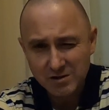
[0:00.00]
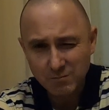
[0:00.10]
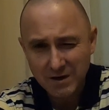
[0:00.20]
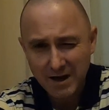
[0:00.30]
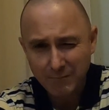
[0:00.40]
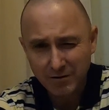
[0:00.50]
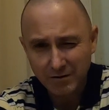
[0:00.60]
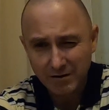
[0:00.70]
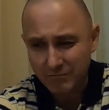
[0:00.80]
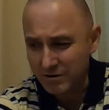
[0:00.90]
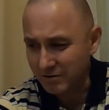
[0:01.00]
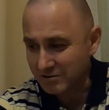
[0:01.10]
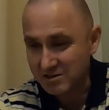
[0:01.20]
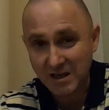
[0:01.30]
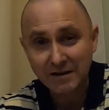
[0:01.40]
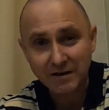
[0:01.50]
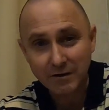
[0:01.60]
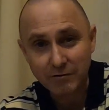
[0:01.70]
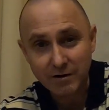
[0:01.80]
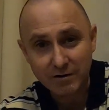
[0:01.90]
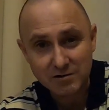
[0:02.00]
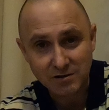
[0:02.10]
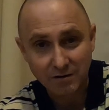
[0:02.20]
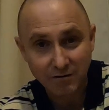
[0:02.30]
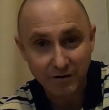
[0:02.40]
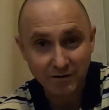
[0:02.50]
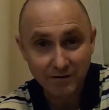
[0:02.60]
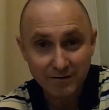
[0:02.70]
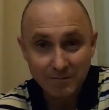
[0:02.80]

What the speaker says: It's becoming real insanity, really, isn't it? Like,